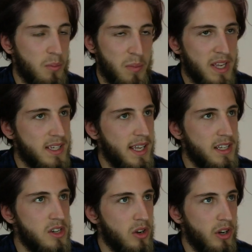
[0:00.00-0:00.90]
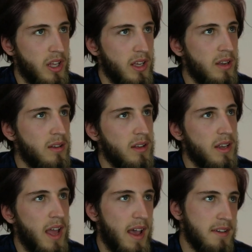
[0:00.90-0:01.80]
Mixed age learning,
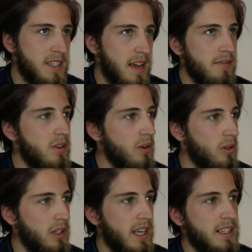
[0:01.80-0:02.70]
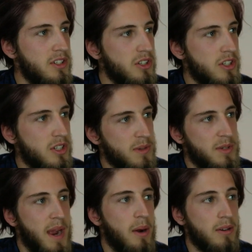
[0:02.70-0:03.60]
a 7-year-old has just as
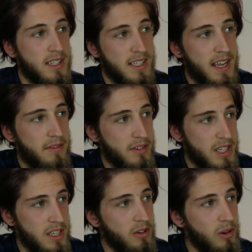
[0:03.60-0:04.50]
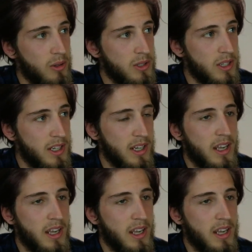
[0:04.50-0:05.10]
much power as a 70-year-old,